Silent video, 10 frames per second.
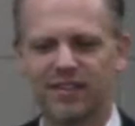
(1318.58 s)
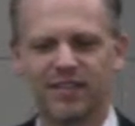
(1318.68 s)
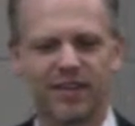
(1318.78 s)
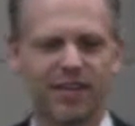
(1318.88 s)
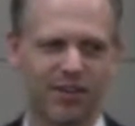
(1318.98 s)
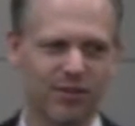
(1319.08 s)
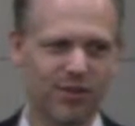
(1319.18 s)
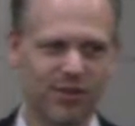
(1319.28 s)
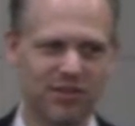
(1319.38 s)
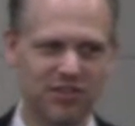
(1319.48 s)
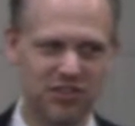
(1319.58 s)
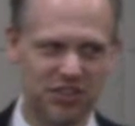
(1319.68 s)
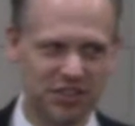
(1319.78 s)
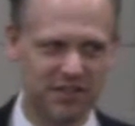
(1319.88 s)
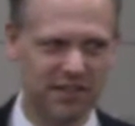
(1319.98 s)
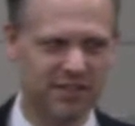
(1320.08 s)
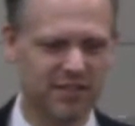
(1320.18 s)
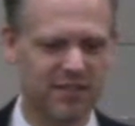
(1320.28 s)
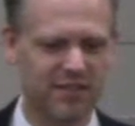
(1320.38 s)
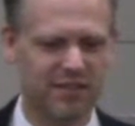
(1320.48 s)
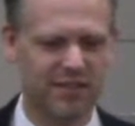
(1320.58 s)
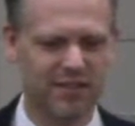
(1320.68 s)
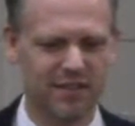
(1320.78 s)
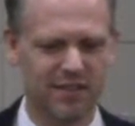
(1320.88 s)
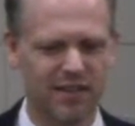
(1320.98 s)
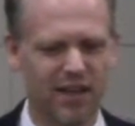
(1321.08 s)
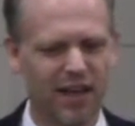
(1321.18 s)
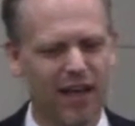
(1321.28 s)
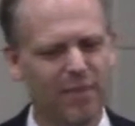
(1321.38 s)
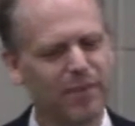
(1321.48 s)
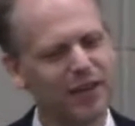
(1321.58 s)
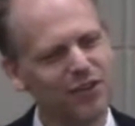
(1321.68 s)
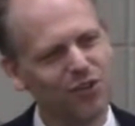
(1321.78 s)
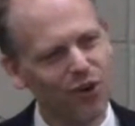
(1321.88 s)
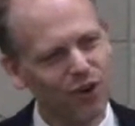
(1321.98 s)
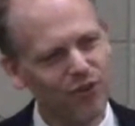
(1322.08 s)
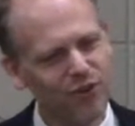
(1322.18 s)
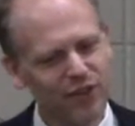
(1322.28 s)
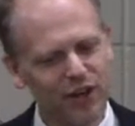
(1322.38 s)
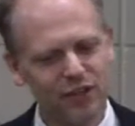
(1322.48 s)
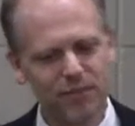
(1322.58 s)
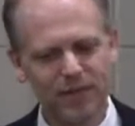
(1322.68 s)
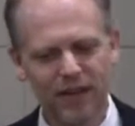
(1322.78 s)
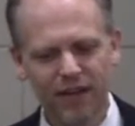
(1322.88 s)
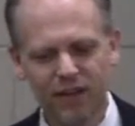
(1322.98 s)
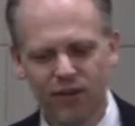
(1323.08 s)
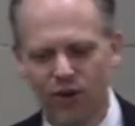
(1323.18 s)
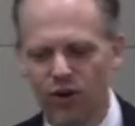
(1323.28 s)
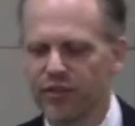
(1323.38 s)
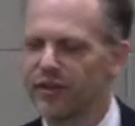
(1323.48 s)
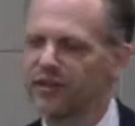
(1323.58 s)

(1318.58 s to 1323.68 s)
The hero is Jesus. But in order for there to be a hero, there